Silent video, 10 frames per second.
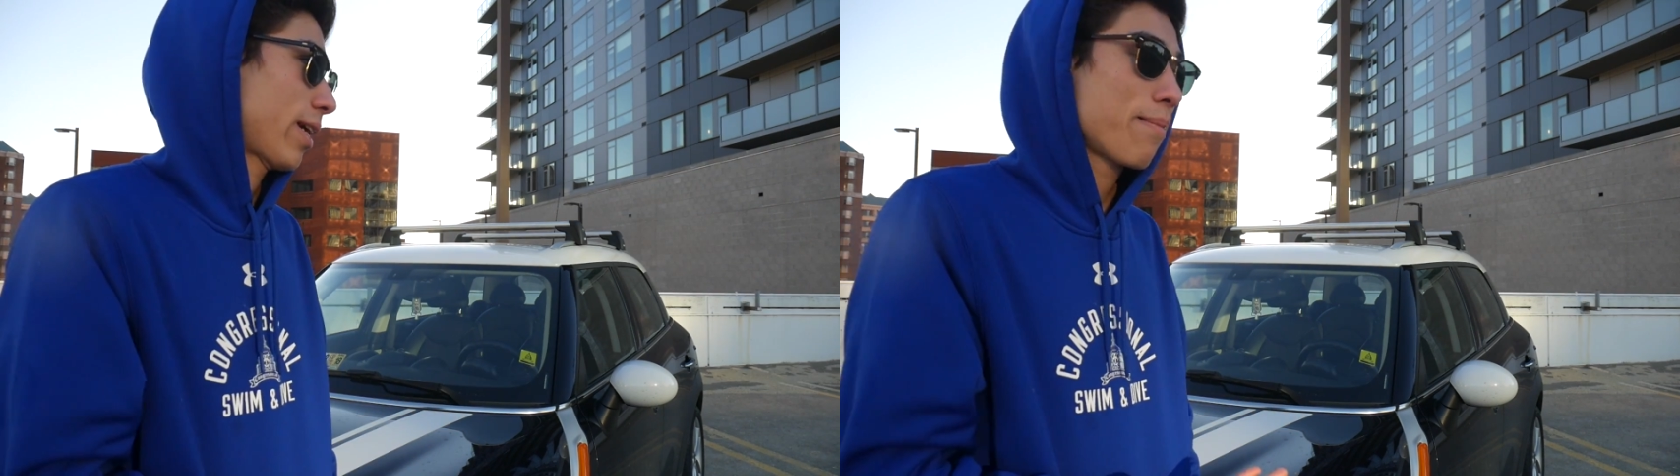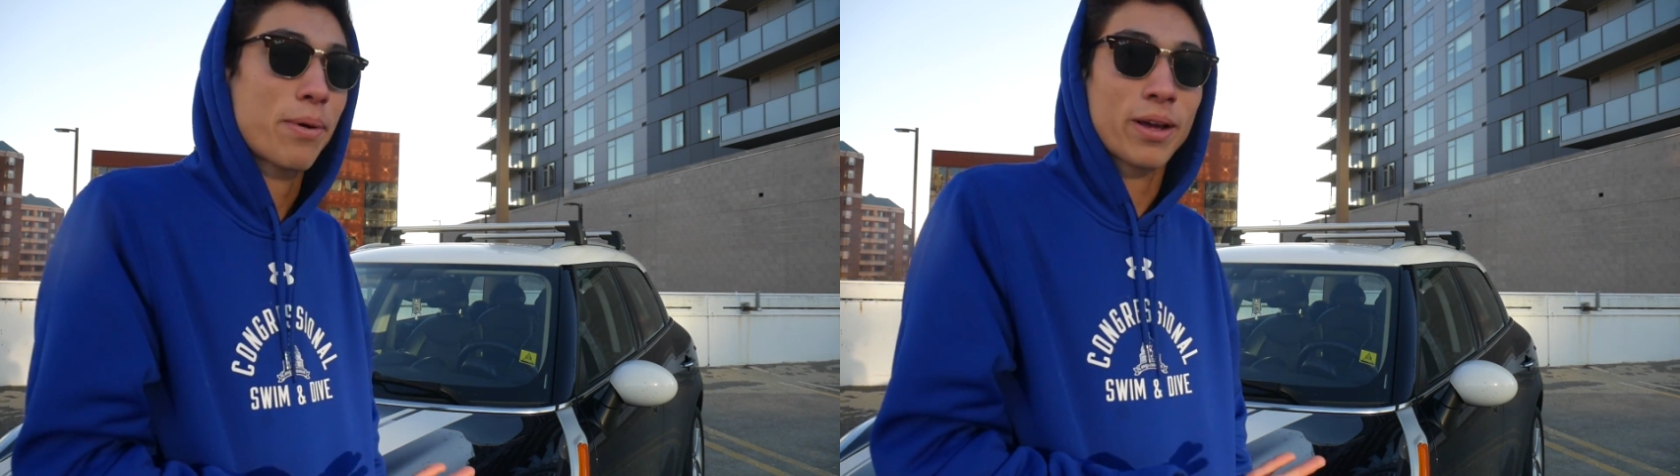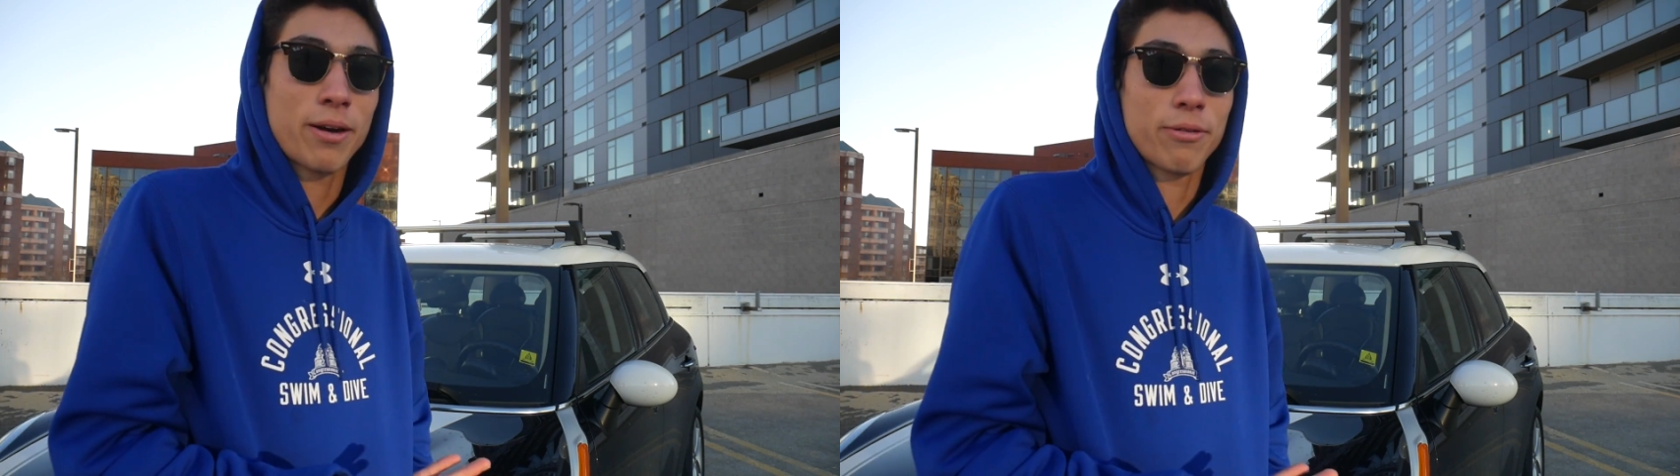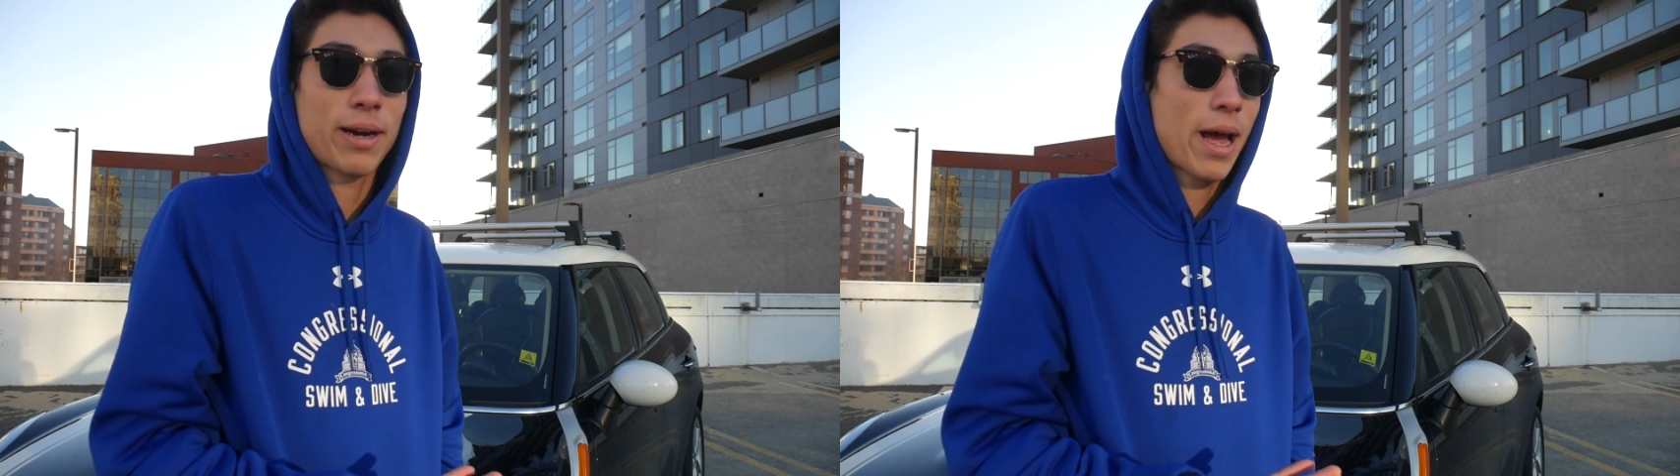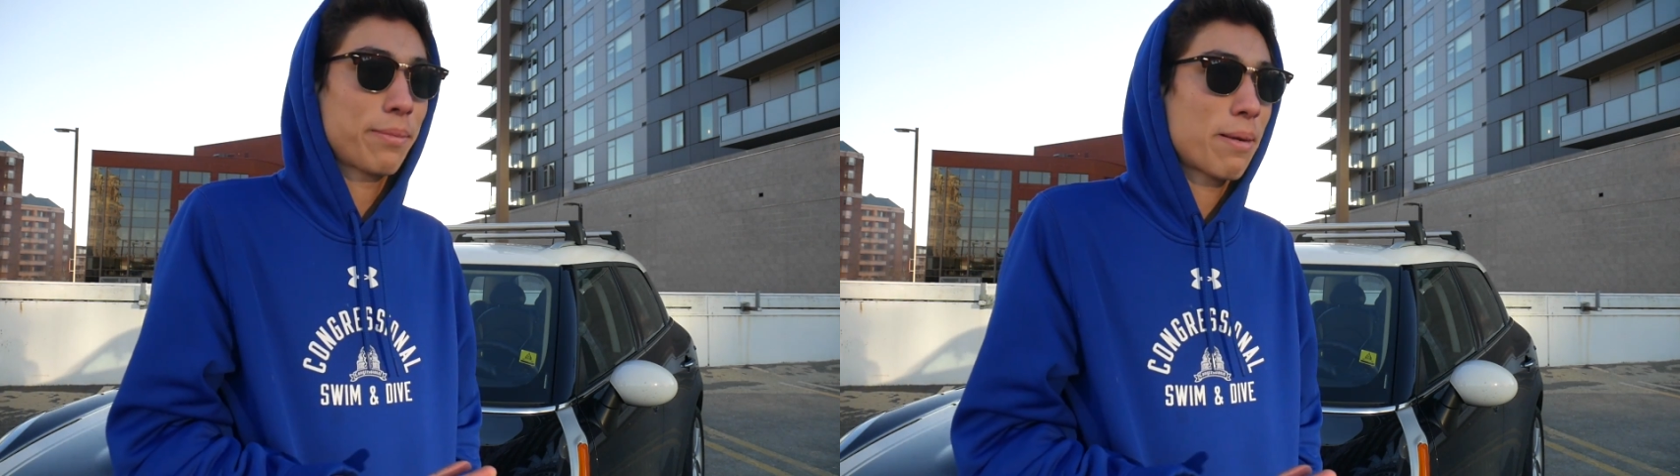Like I bought it when
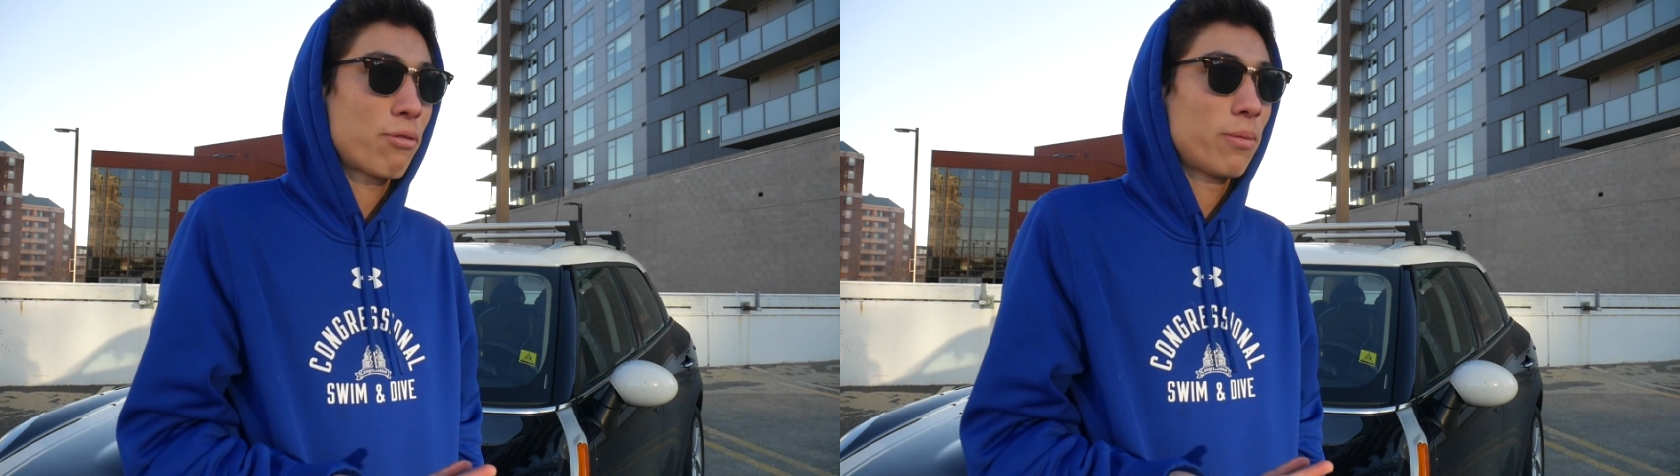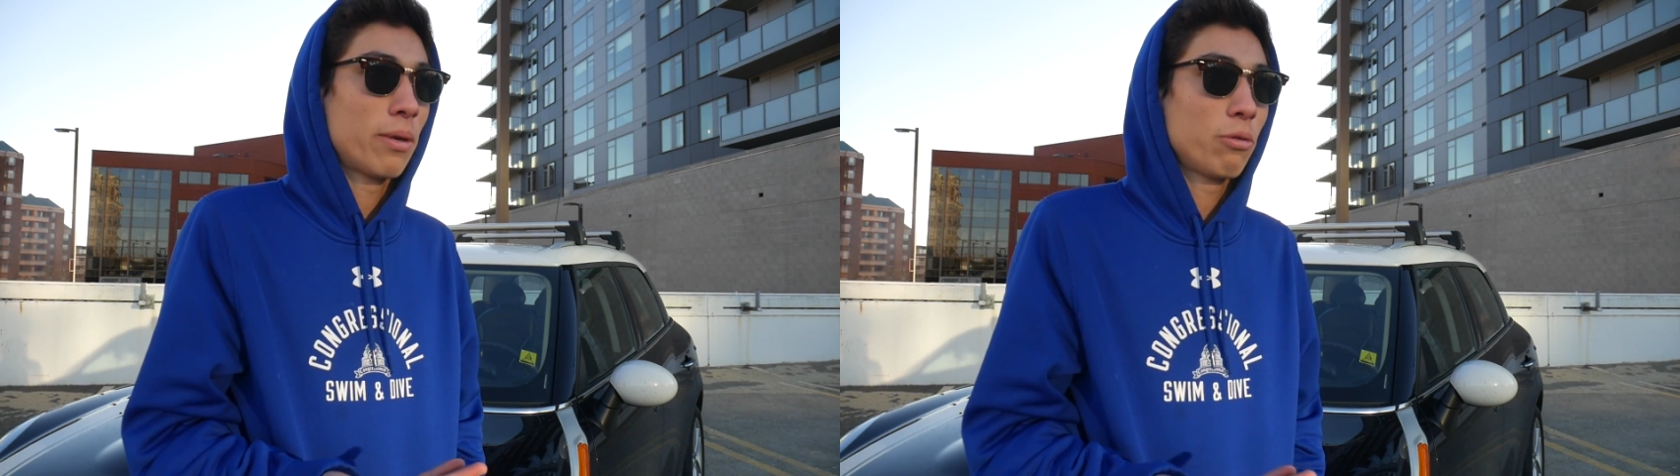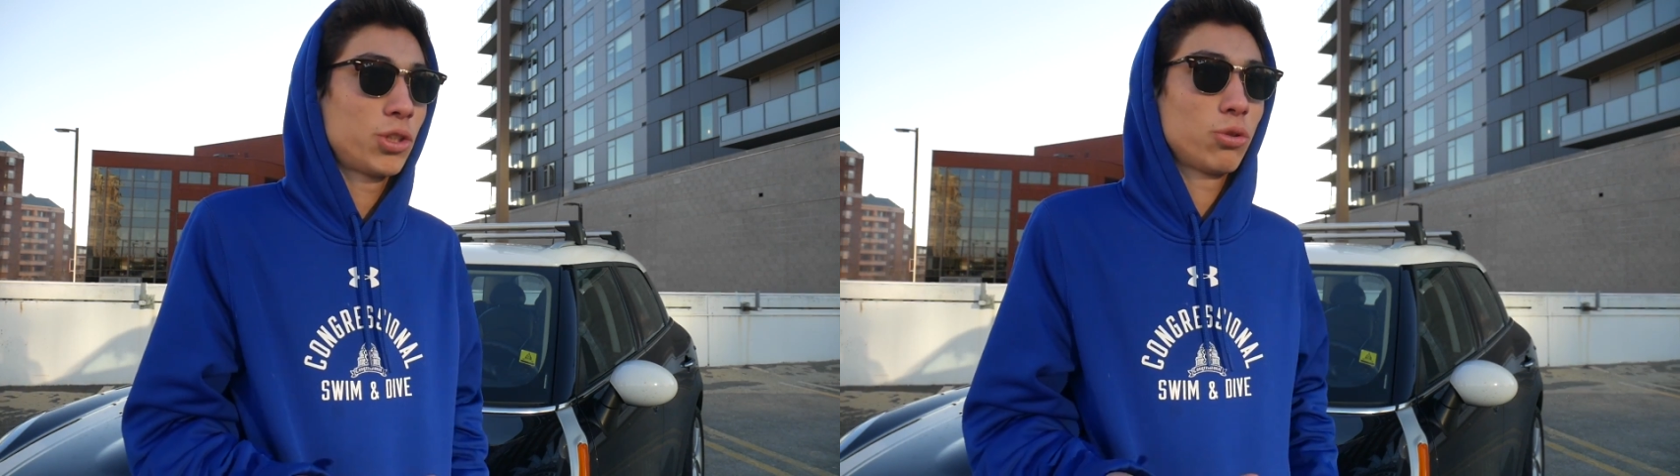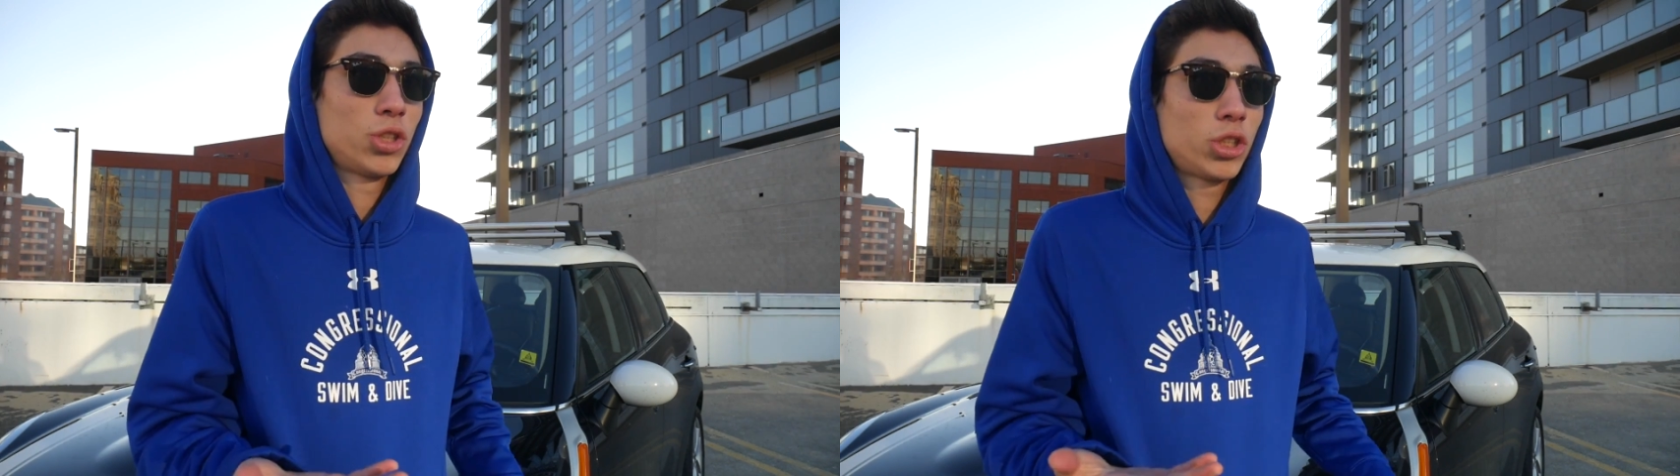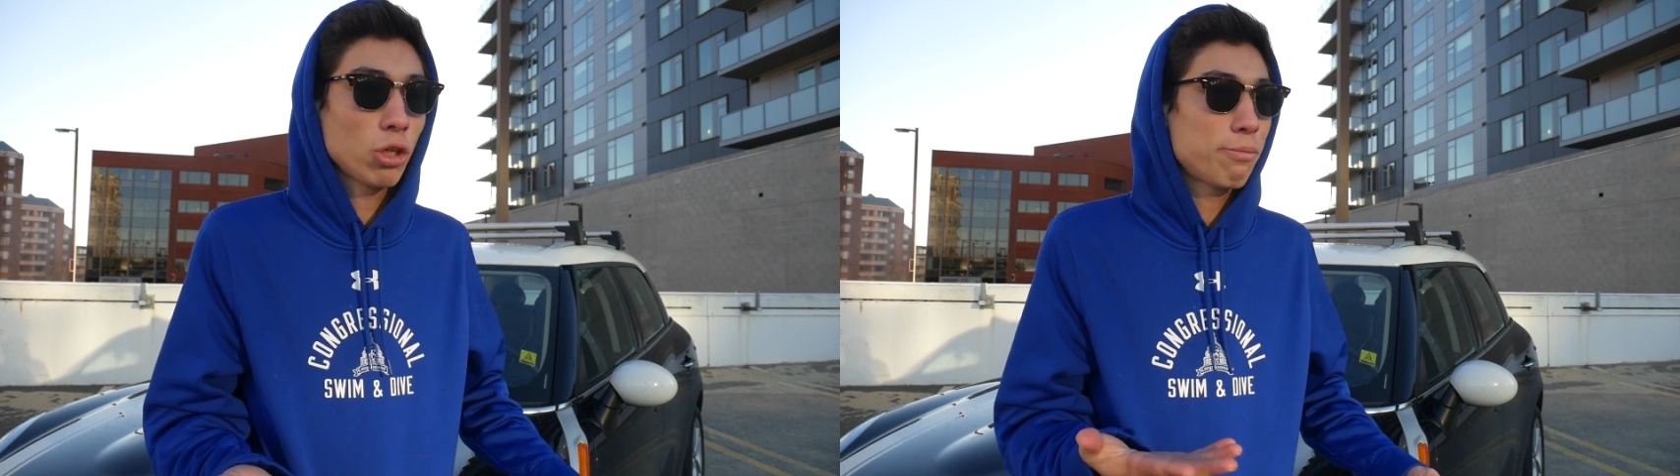I had my permit, which was
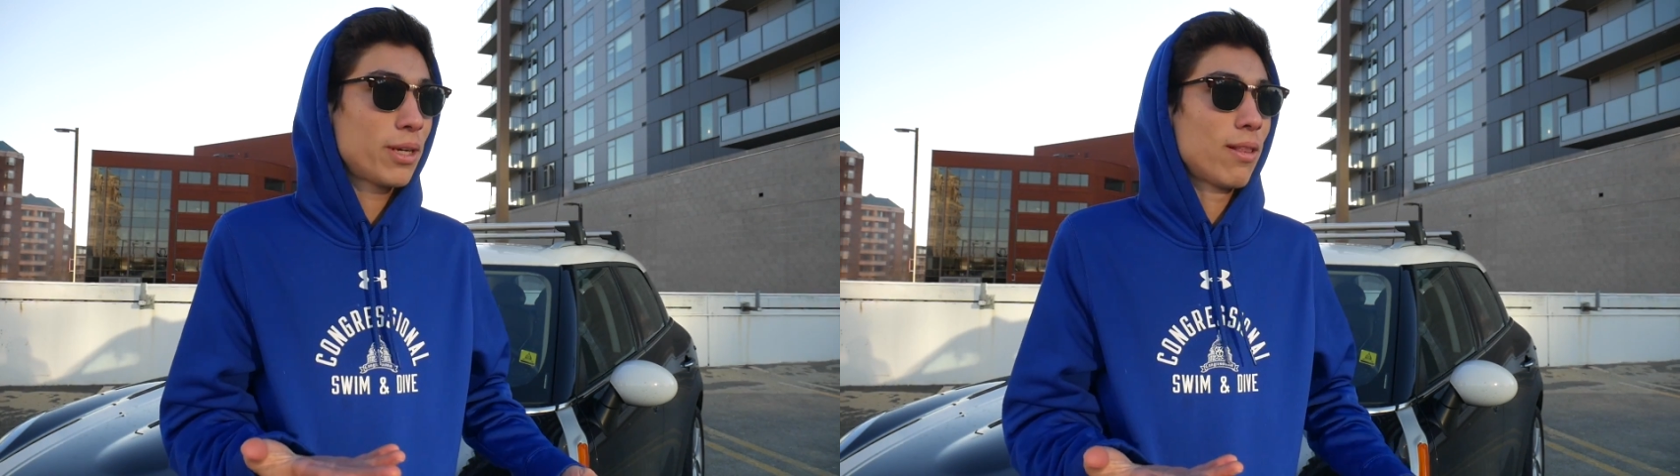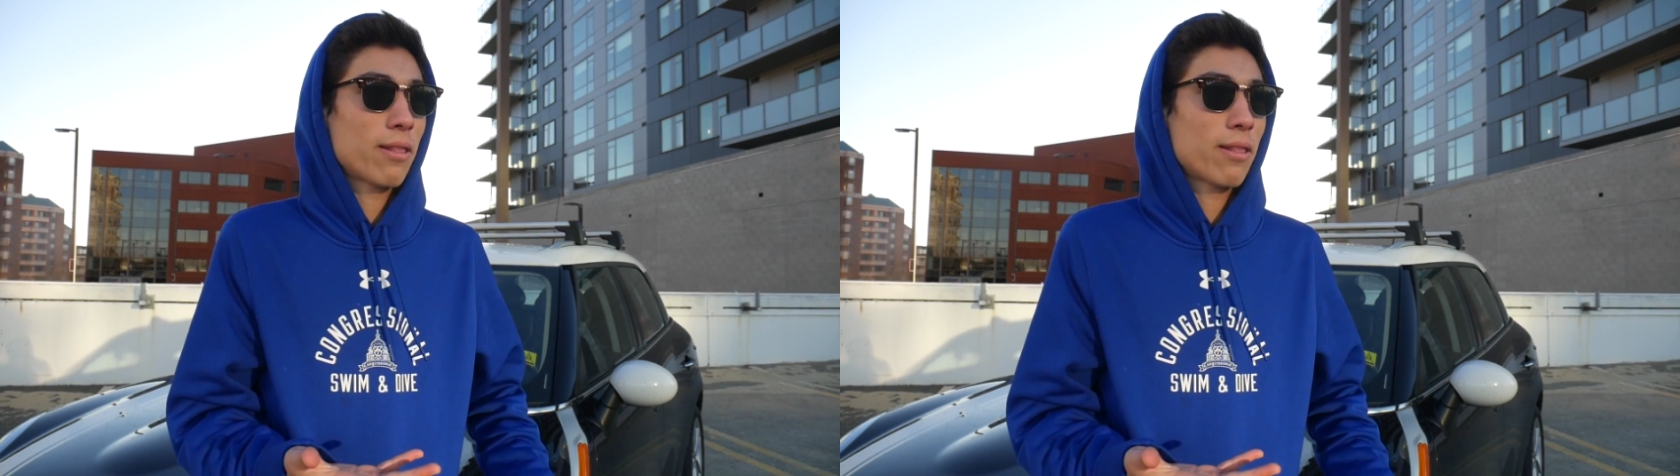stupid.